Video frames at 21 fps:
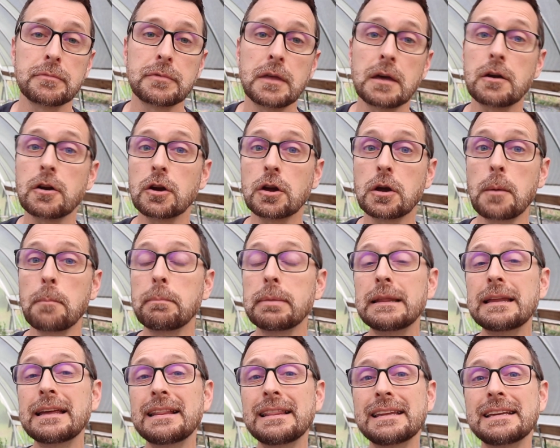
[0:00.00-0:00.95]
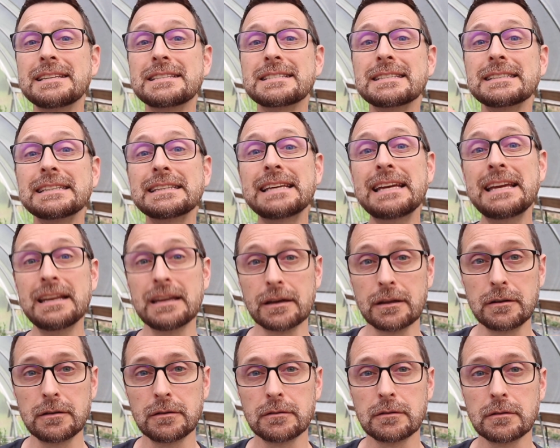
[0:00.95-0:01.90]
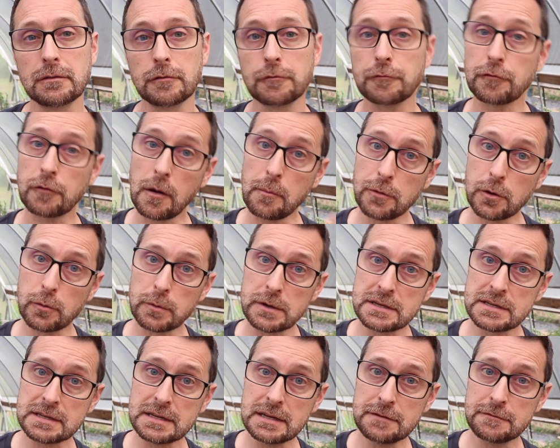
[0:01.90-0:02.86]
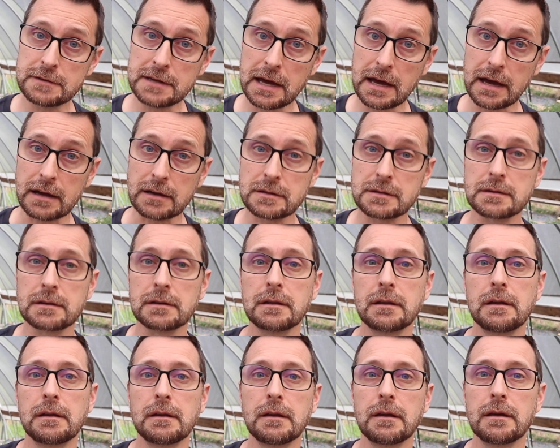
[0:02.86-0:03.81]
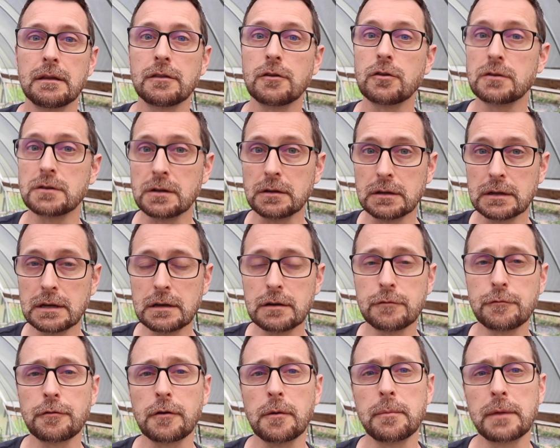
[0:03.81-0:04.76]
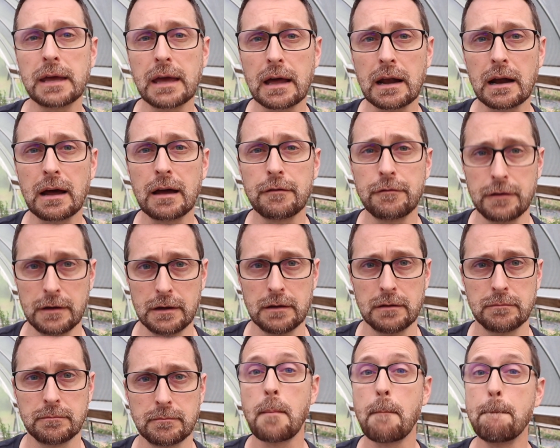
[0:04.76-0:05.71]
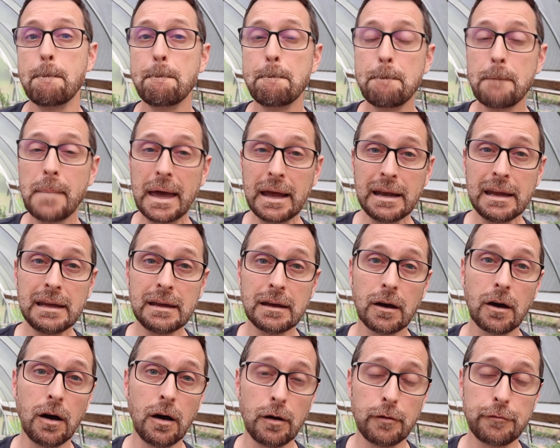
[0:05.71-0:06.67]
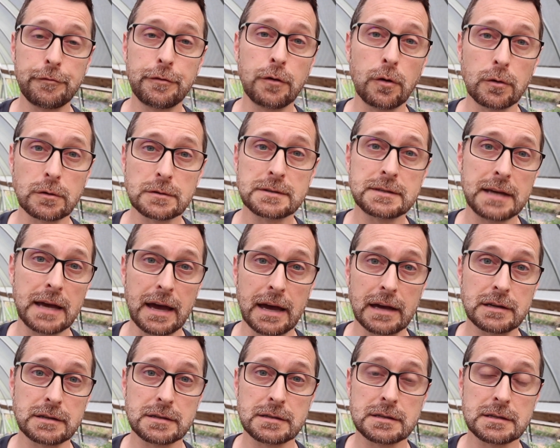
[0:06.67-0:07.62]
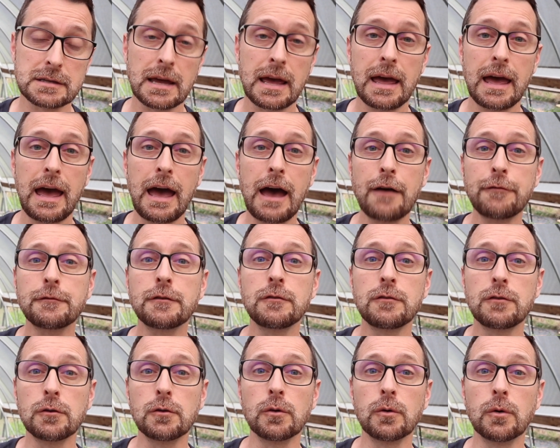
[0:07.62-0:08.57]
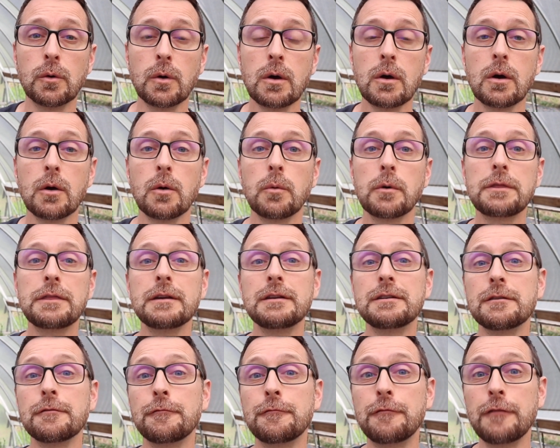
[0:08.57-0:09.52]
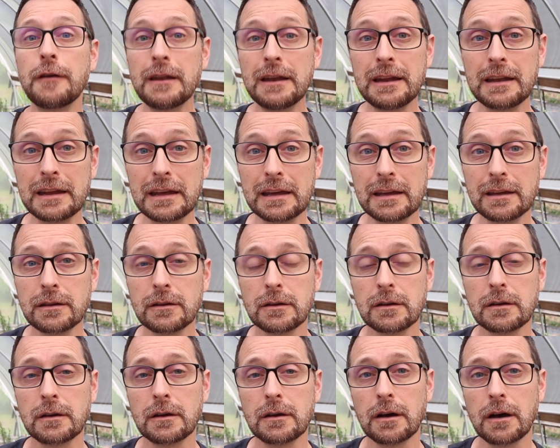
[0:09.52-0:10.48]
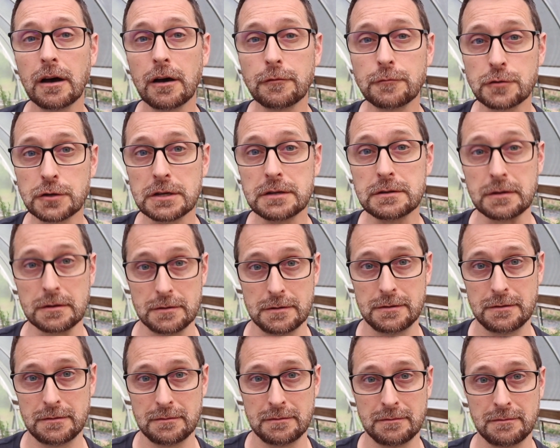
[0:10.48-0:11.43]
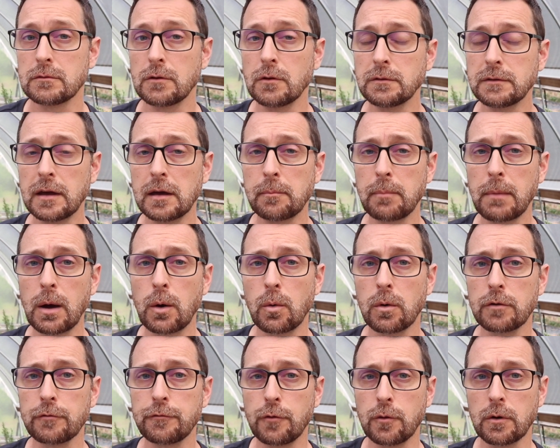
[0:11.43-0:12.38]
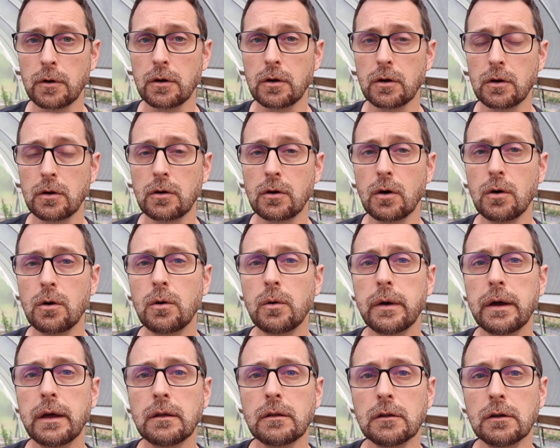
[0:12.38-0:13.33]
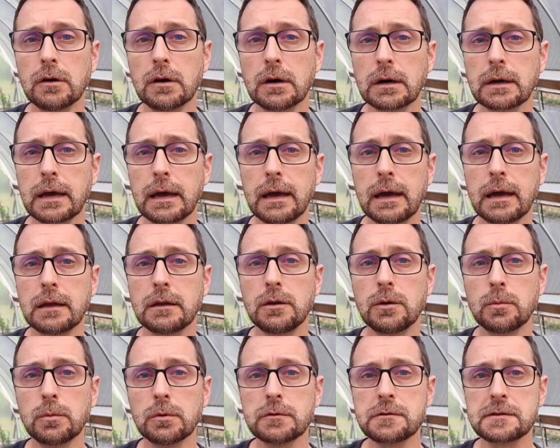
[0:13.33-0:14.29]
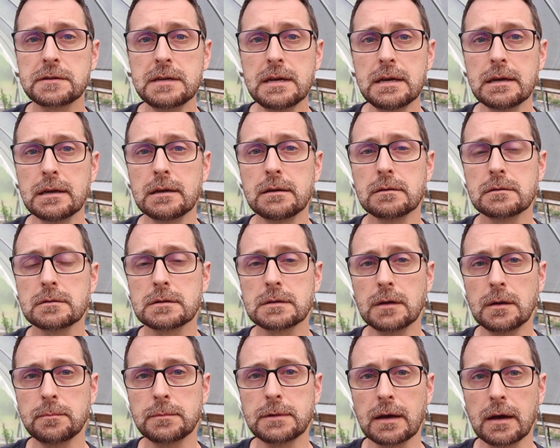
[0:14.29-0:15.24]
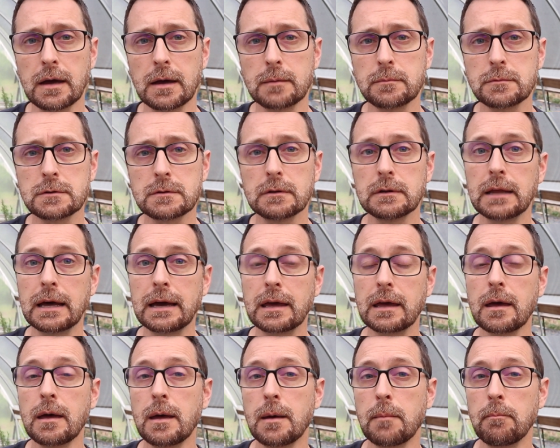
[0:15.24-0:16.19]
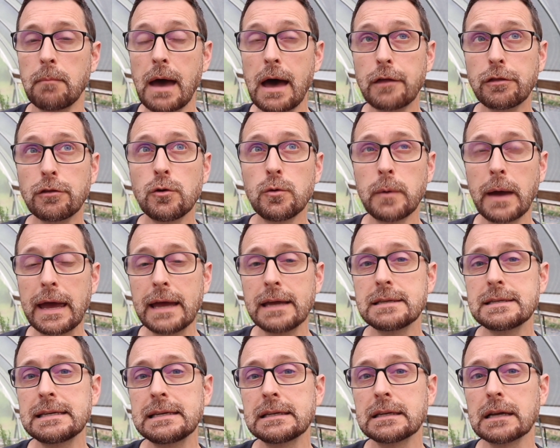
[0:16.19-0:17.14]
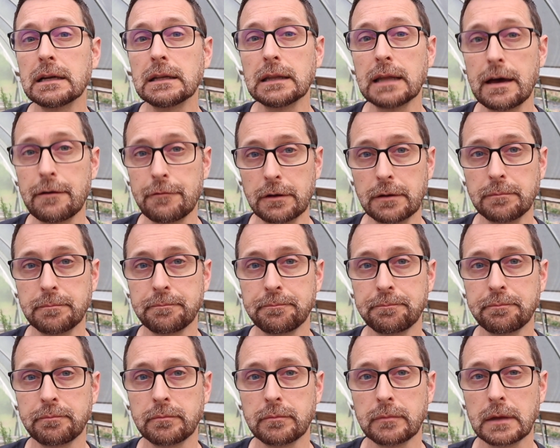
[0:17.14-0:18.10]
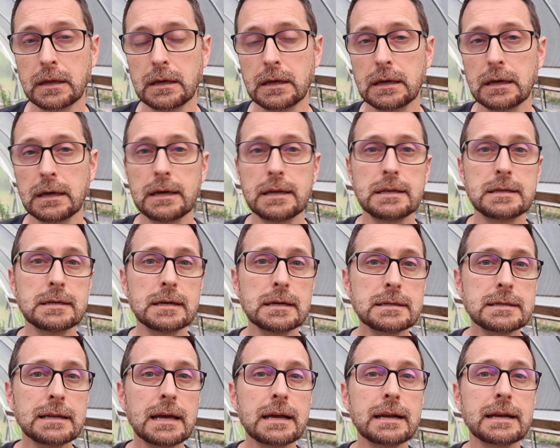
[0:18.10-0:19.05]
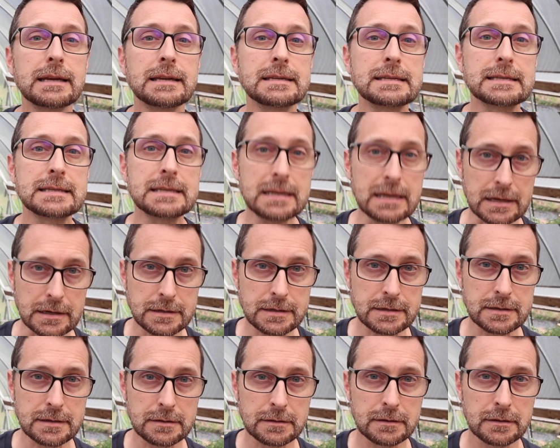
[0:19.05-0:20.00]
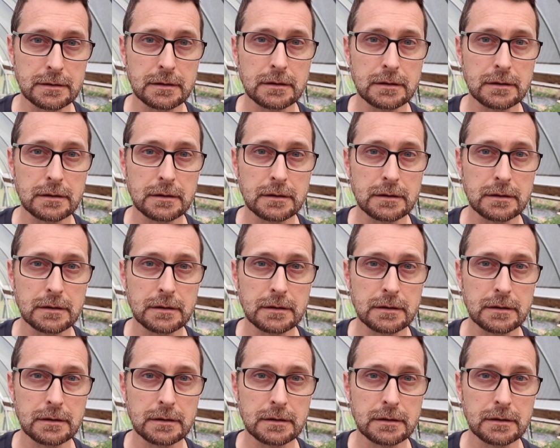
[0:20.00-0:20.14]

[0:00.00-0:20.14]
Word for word: that are completely deleted from the received text. They're deleted from the NIV. Many of those texts have to do with the divinity of Jesus. Don't take my word for it. Go and look, and you will see sometimes, like Matthew 18 11, it does not exist